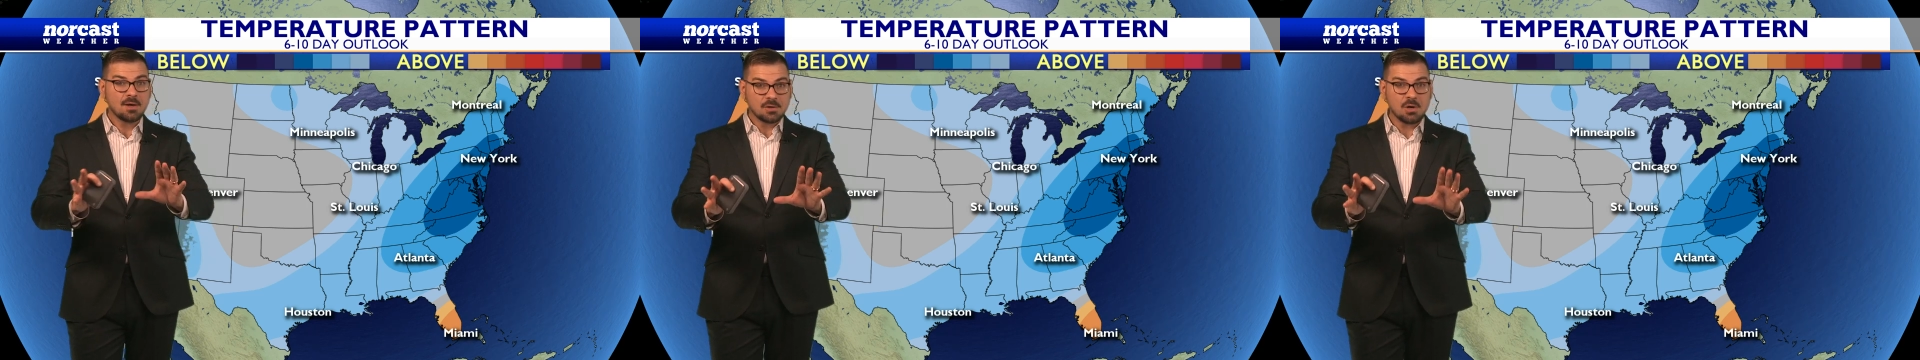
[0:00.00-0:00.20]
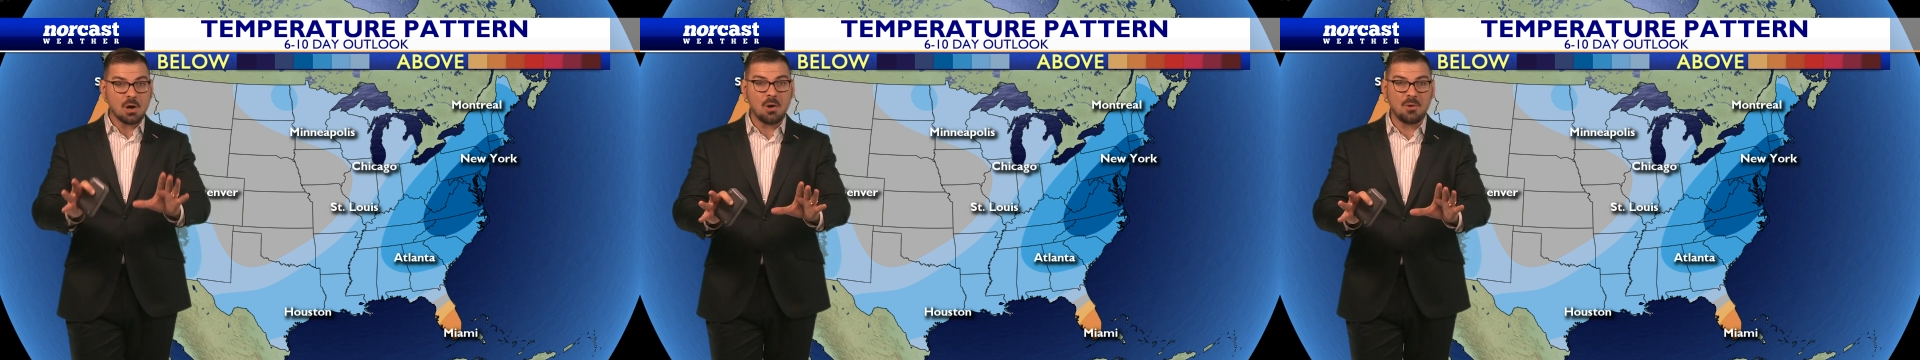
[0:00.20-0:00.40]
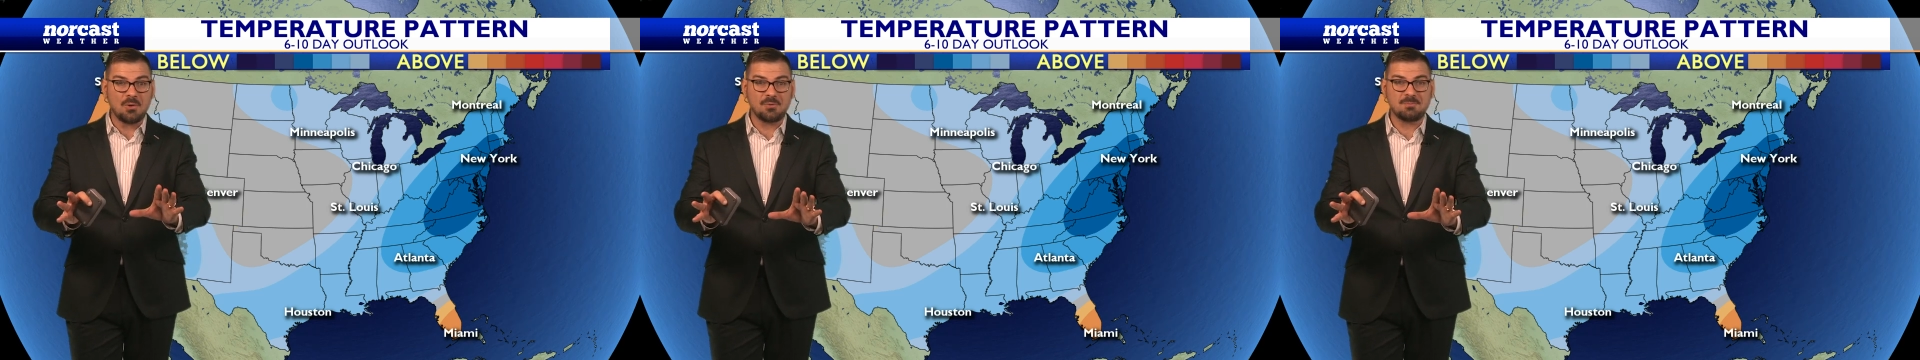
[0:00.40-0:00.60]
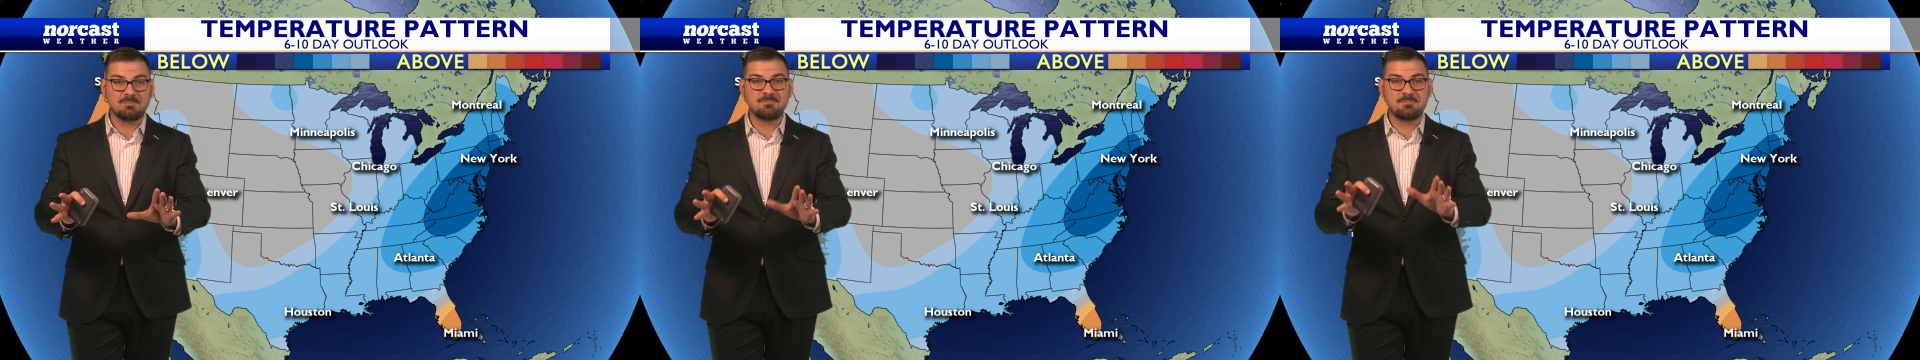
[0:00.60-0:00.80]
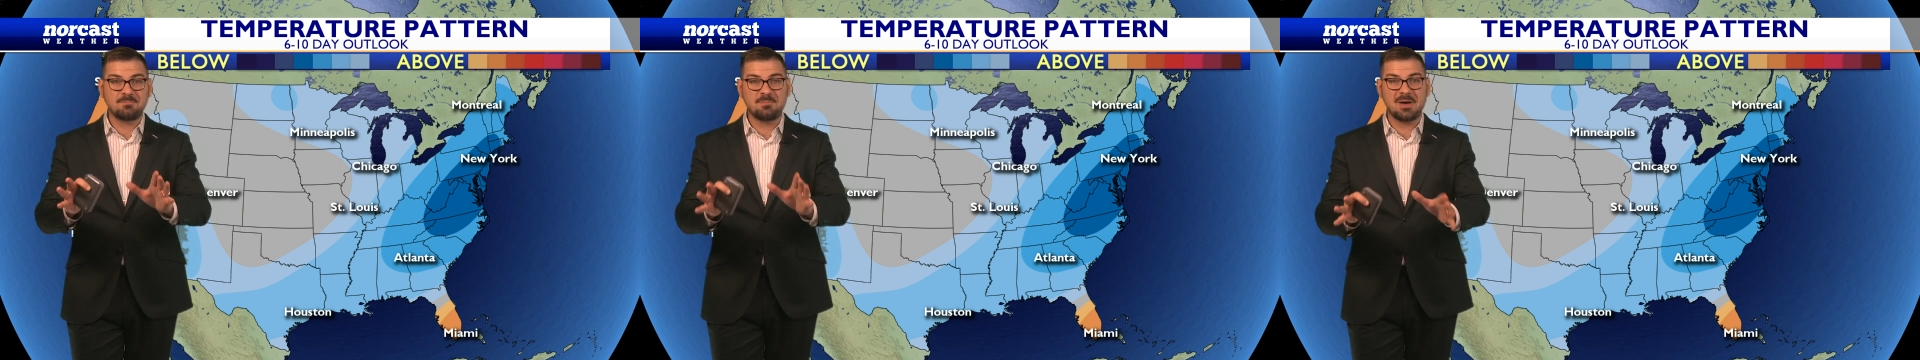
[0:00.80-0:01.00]

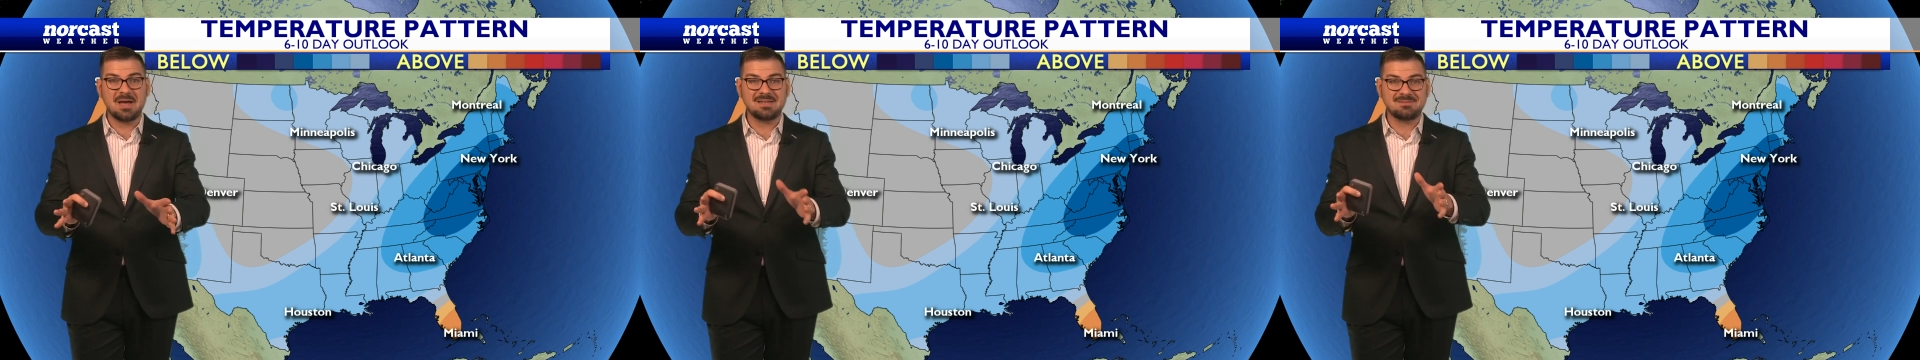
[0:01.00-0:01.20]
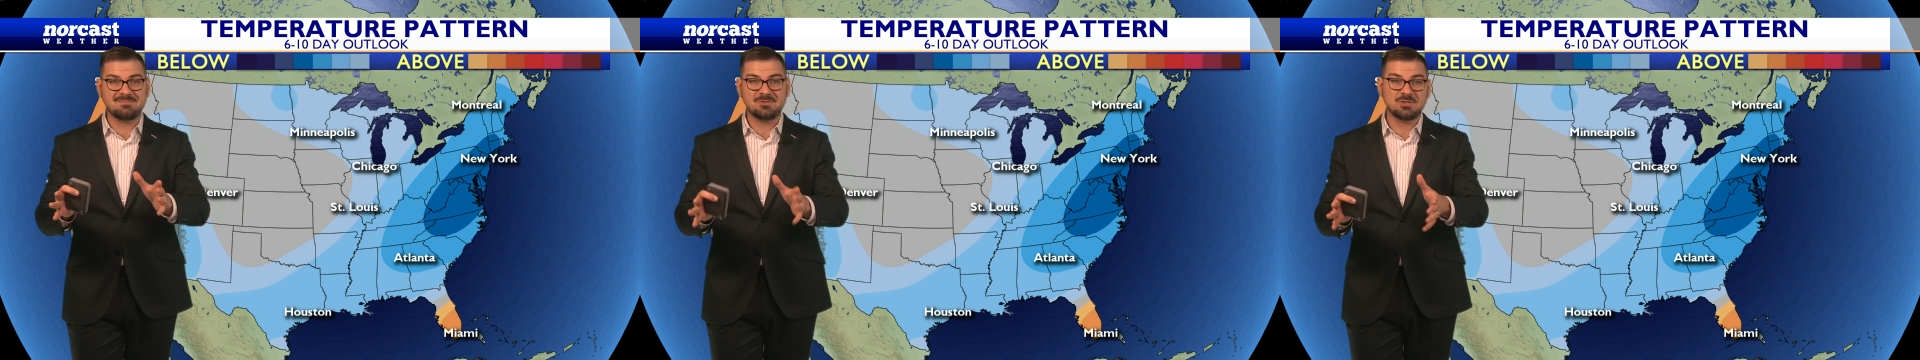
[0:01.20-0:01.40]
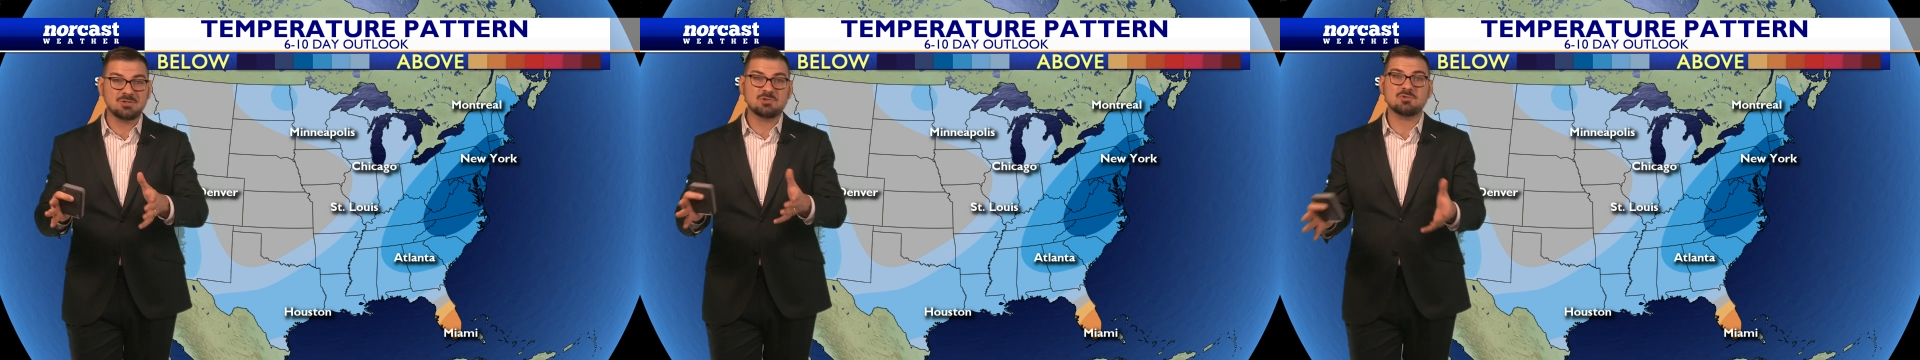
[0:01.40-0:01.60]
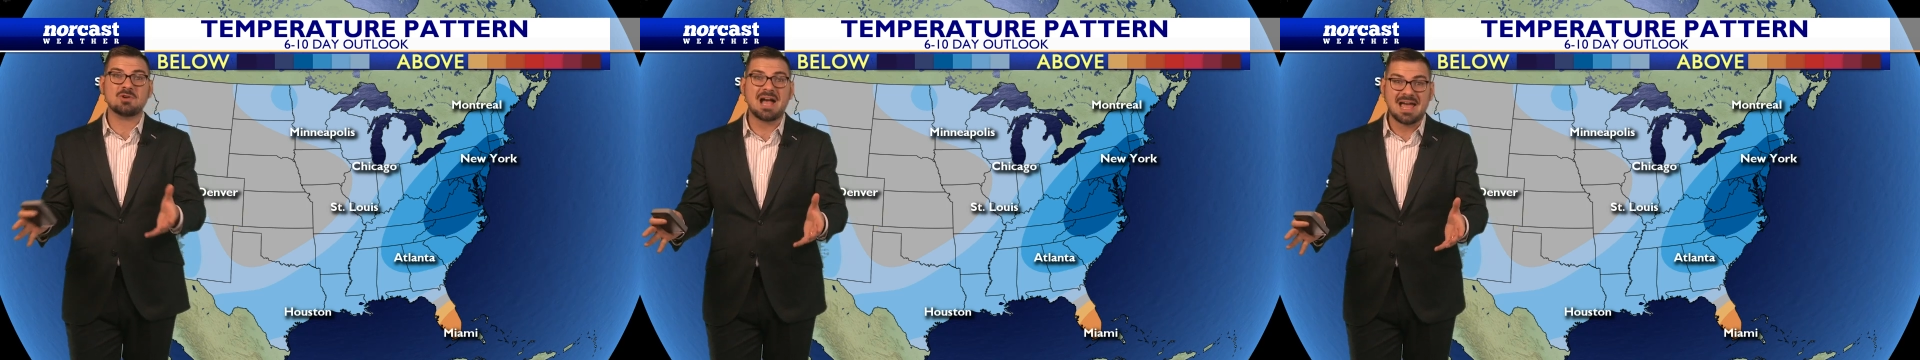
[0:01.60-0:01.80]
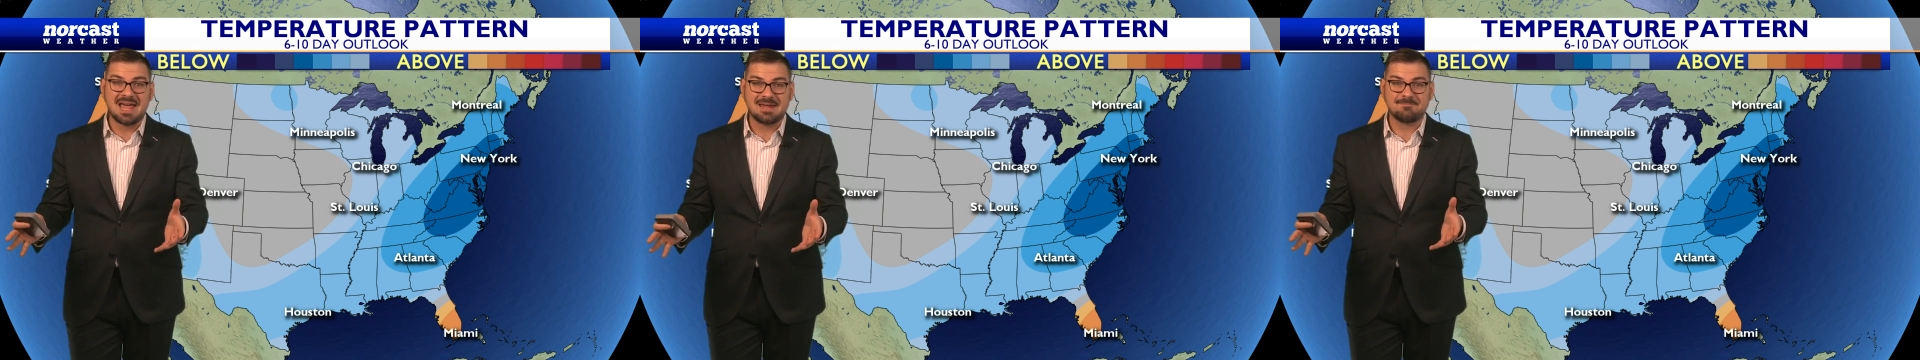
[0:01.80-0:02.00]
cold but
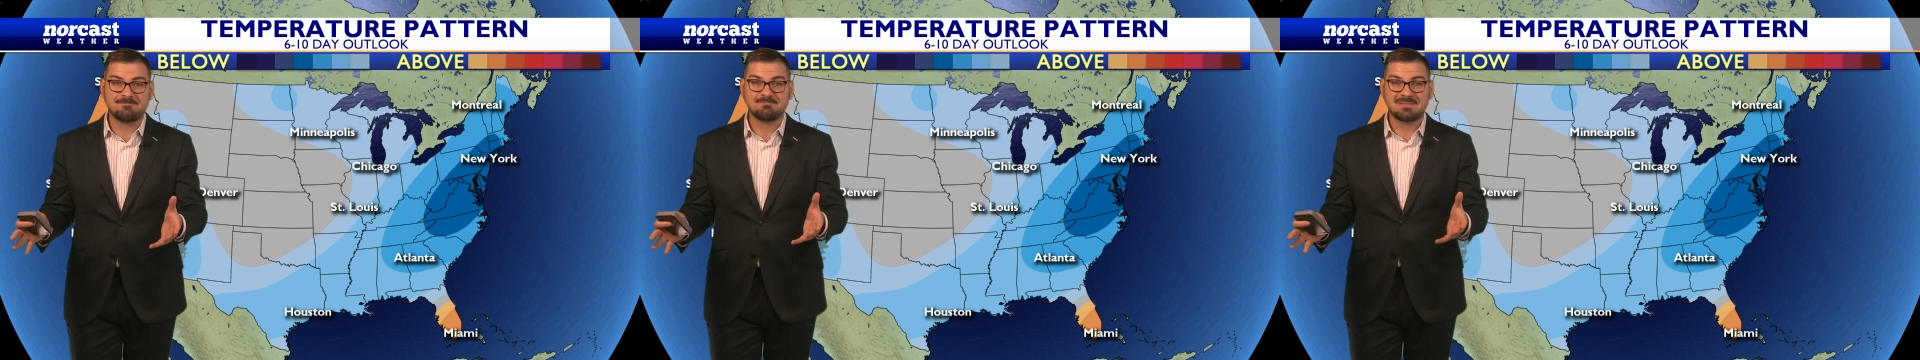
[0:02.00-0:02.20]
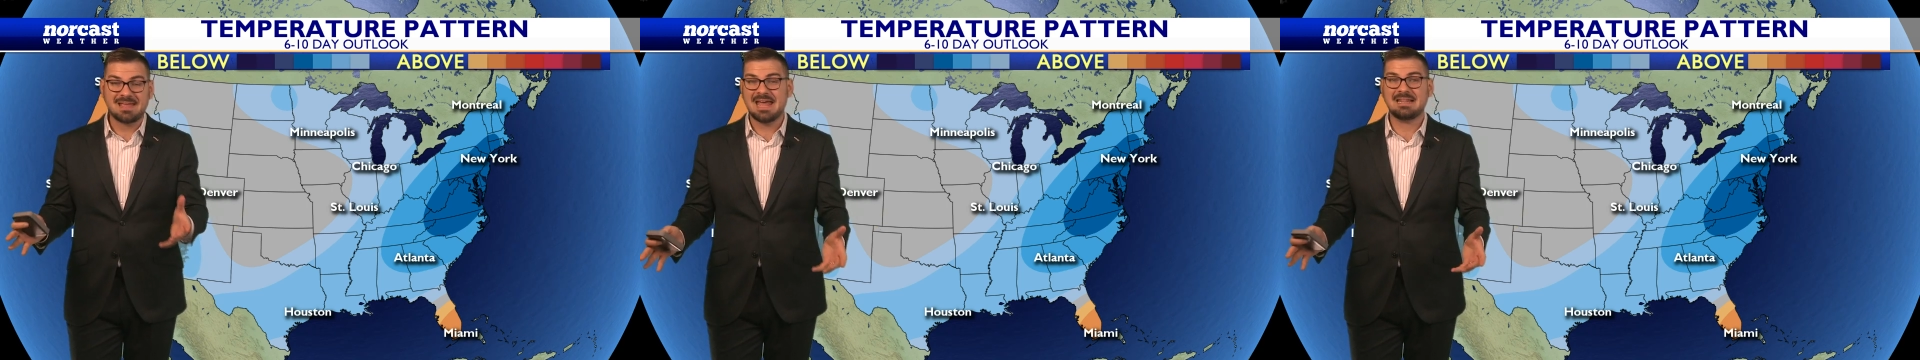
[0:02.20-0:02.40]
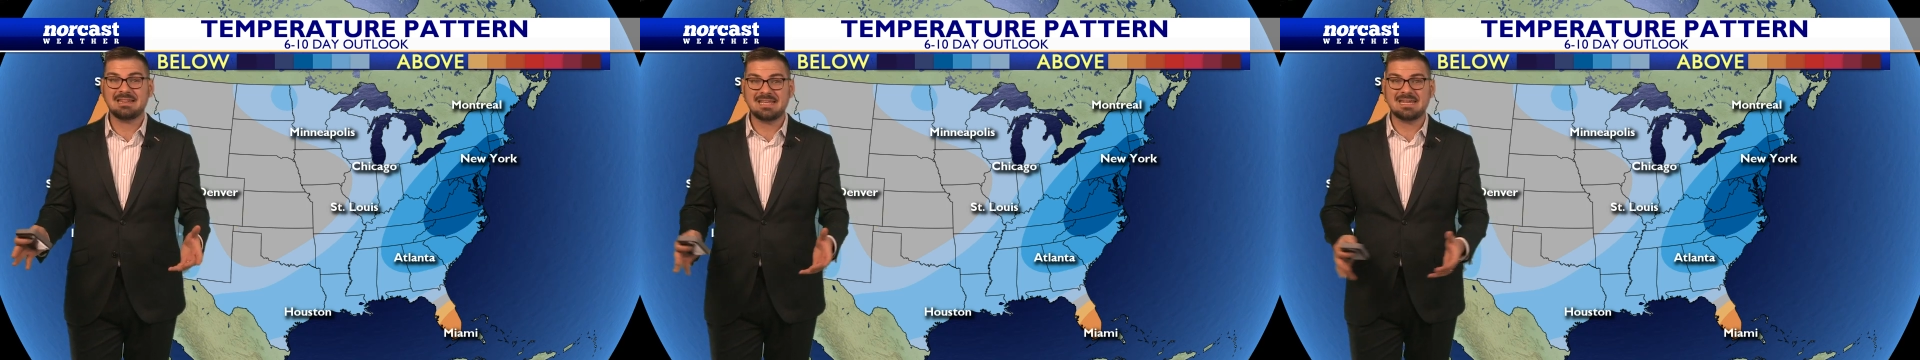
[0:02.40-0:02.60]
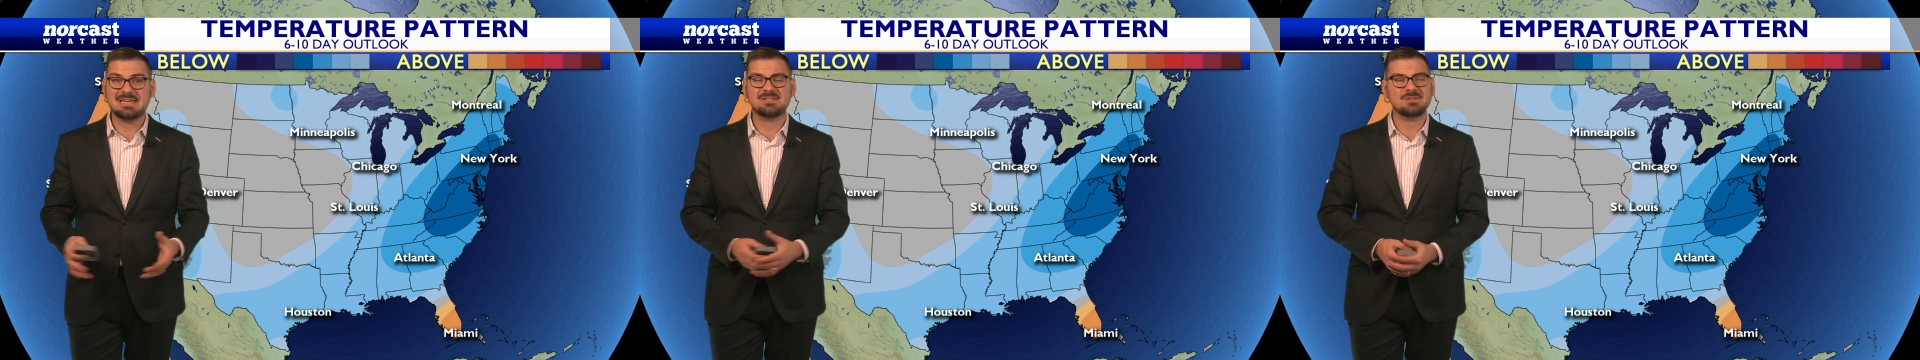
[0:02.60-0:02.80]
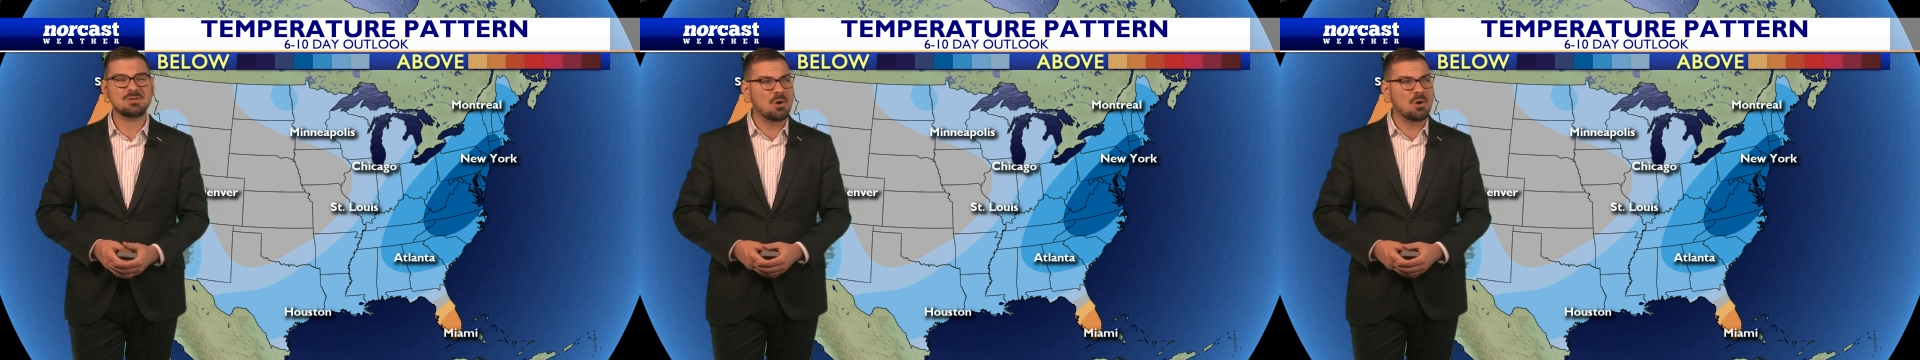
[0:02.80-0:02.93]
dry at least.